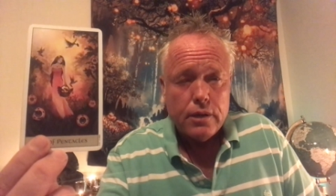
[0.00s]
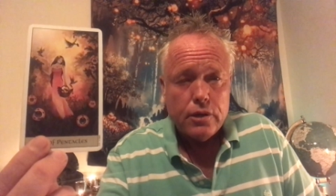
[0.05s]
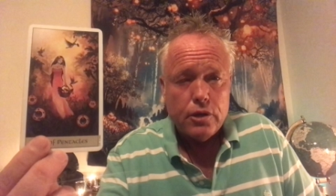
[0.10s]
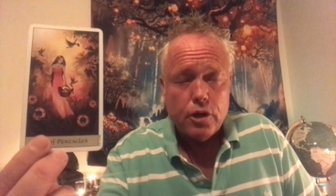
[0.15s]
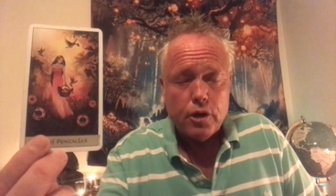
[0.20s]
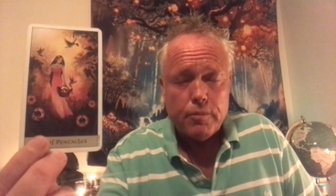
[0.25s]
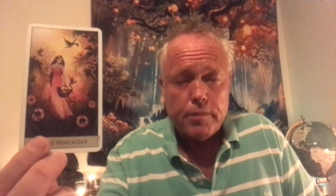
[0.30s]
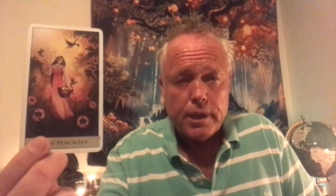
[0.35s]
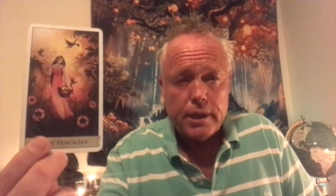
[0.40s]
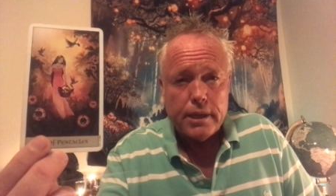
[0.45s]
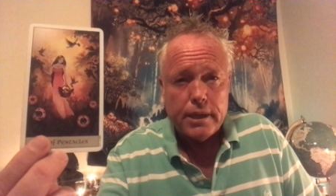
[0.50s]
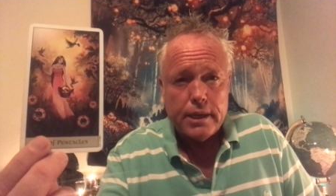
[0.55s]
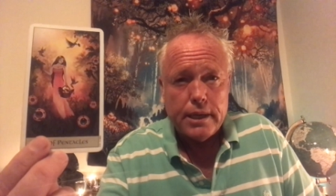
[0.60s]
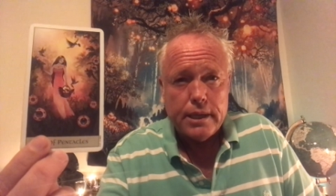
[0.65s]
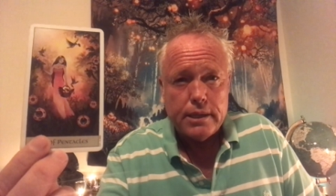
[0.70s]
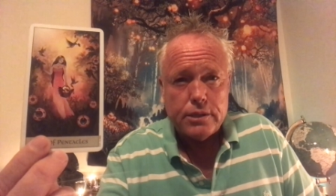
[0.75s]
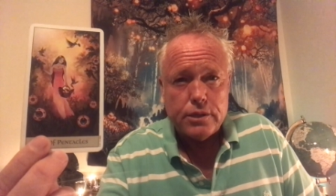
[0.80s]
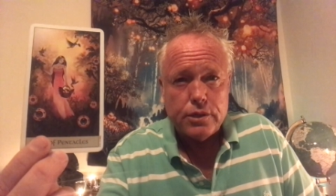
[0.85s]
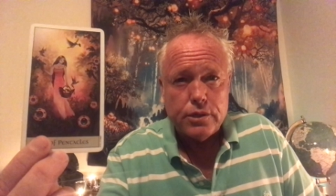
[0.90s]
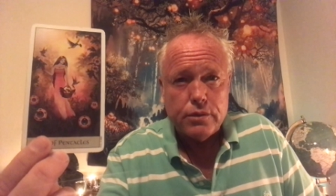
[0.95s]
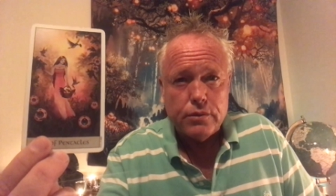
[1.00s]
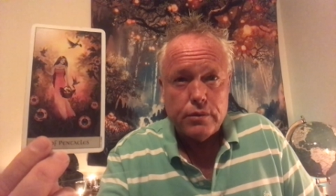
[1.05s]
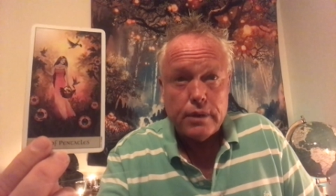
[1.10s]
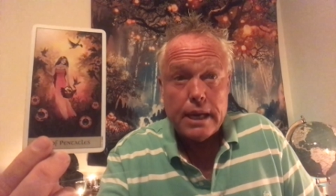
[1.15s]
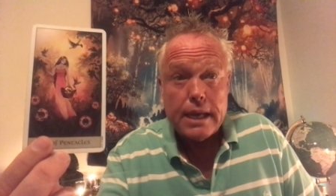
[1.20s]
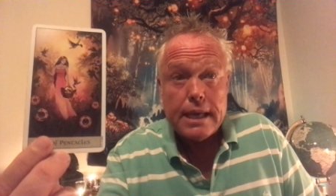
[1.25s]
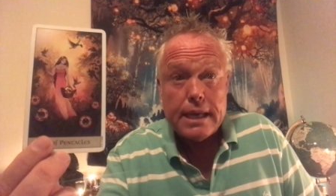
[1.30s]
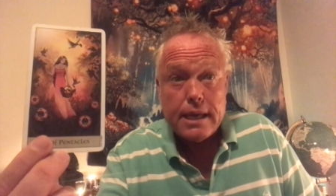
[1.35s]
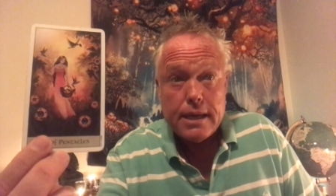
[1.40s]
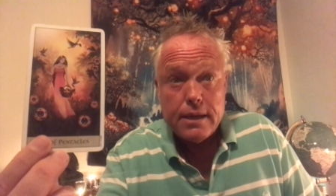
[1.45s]
Your ability to
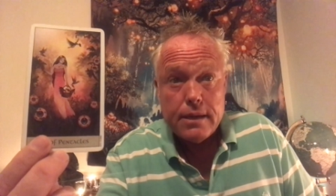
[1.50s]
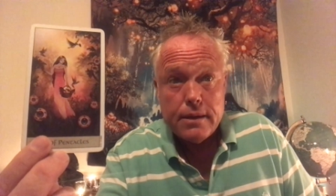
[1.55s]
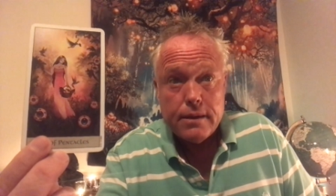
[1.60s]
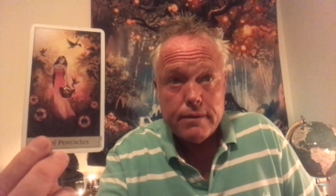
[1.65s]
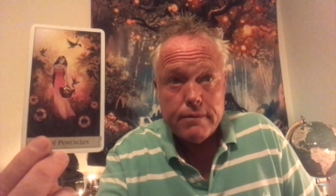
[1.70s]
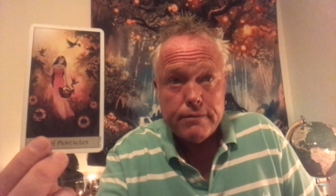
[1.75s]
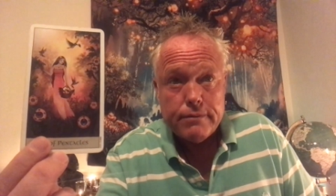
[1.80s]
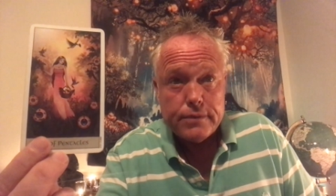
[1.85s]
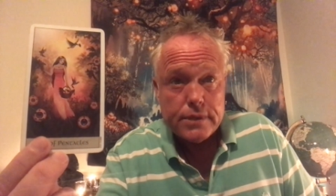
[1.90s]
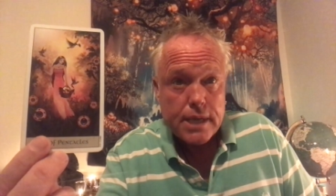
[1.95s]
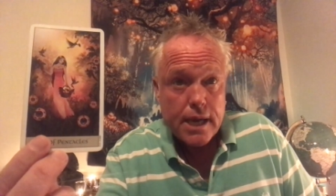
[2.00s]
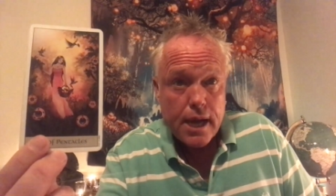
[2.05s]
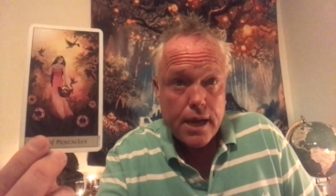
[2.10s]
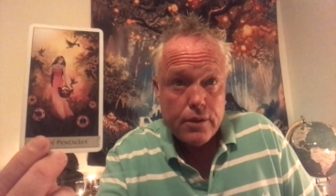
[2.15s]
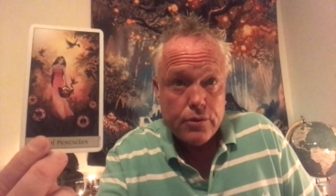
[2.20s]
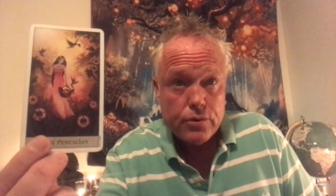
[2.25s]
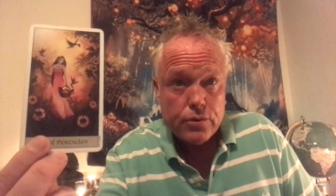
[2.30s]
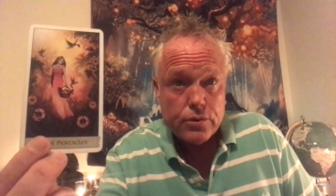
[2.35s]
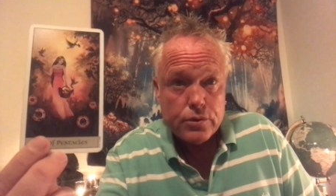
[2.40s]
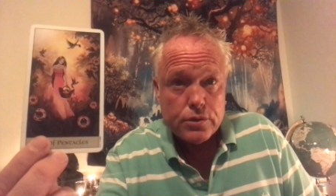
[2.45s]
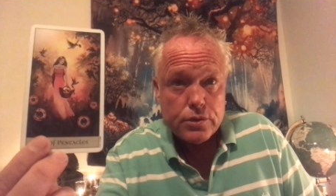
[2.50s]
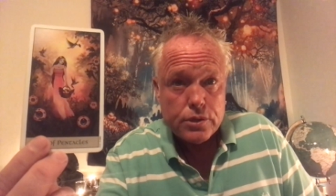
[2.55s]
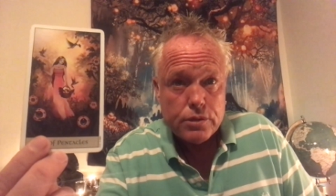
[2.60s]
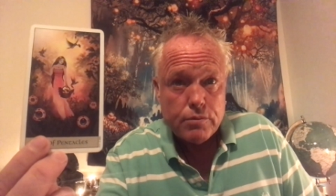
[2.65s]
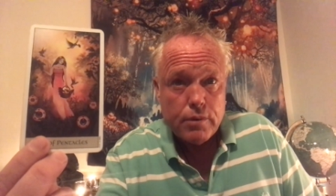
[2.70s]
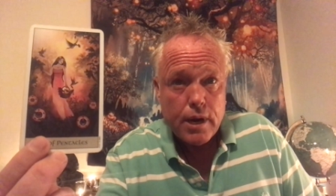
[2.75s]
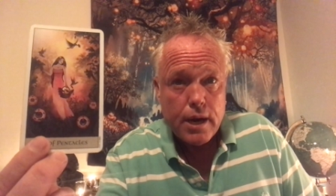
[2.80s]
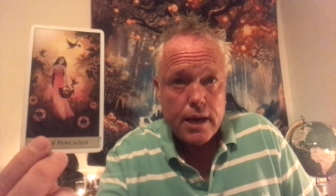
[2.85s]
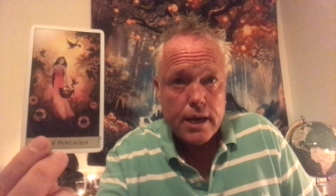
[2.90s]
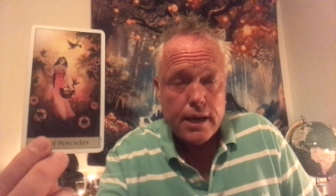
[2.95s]
give to others,
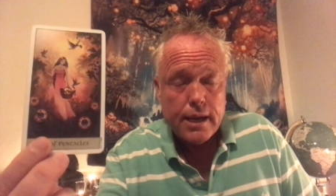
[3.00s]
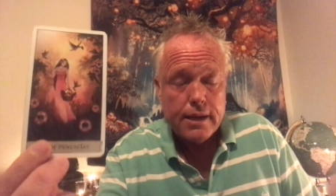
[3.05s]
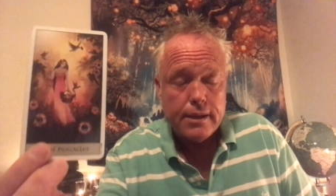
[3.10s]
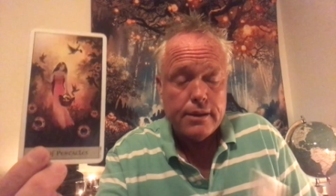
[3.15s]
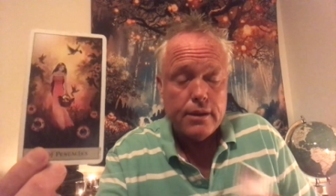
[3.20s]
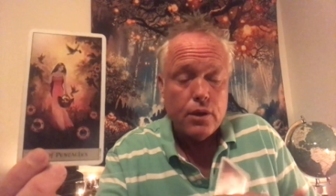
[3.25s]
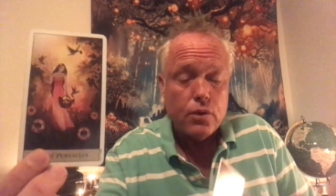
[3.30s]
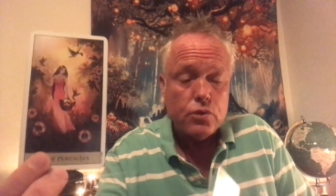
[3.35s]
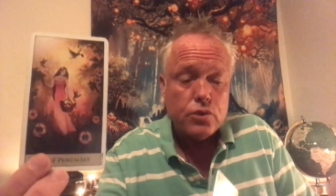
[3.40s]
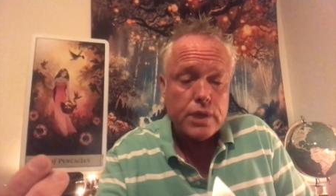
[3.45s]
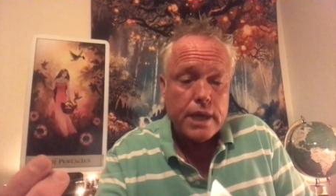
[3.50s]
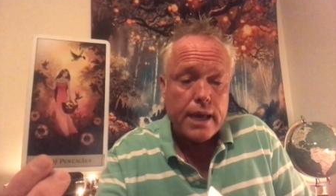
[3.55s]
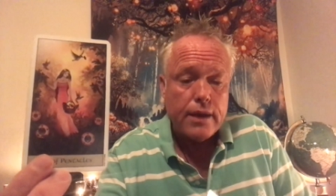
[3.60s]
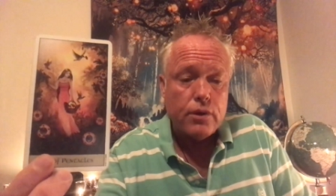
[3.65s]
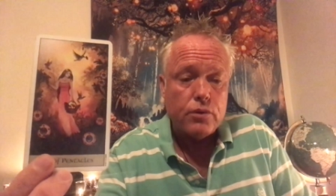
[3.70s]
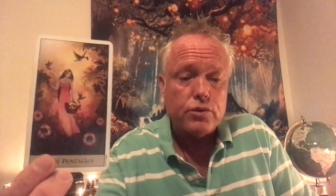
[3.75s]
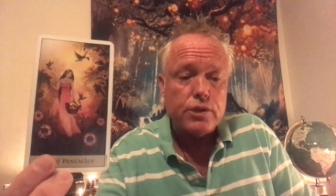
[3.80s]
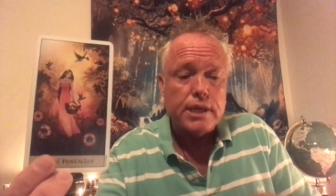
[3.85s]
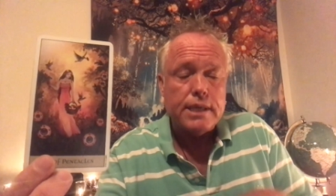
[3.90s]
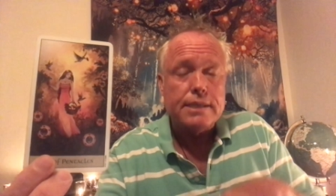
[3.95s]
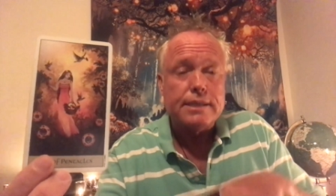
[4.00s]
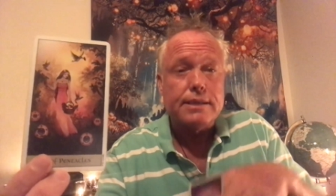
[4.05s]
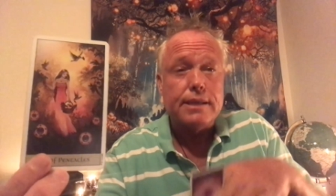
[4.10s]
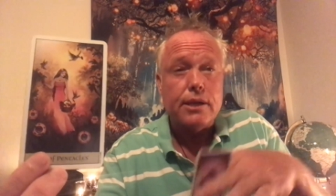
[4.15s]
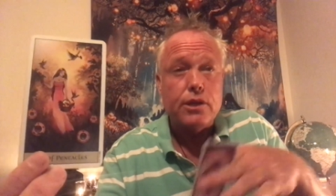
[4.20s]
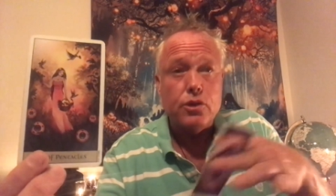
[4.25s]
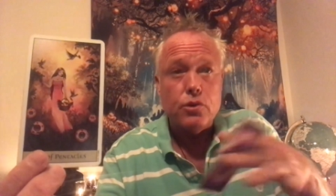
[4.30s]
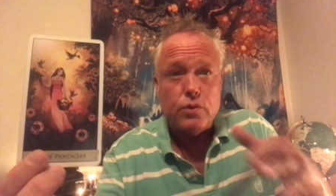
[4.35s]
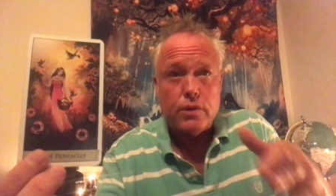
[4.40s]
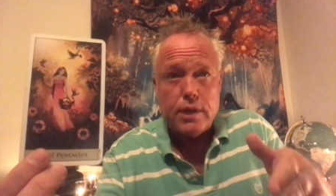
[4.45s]
right? And those energies
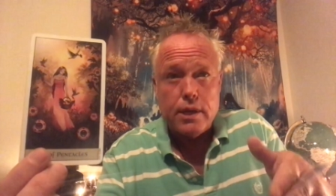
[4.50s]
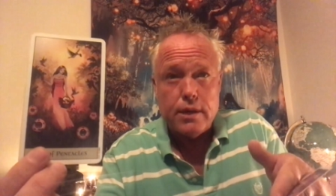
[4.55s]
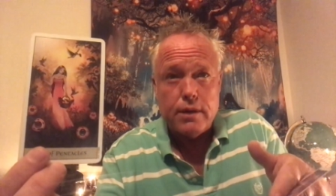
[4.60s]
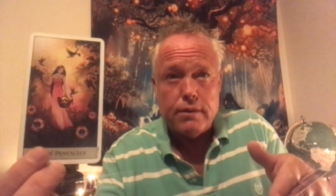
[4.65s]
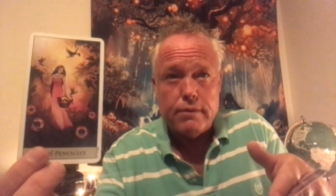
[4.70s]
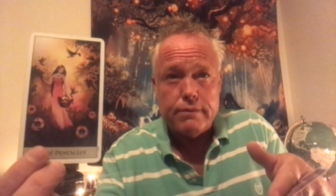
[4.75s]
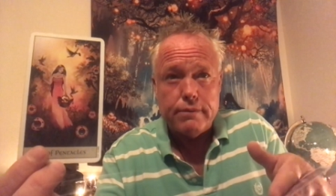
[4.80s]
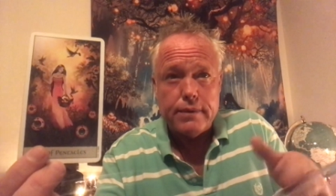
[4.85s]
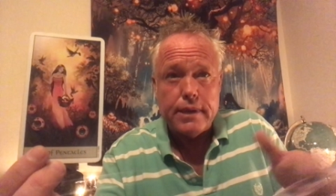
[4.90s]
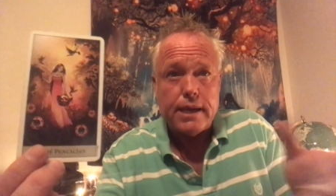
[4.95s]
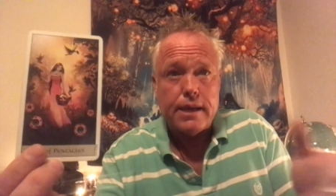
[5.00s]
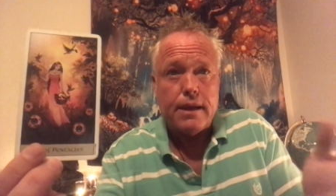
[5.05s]
that you give, they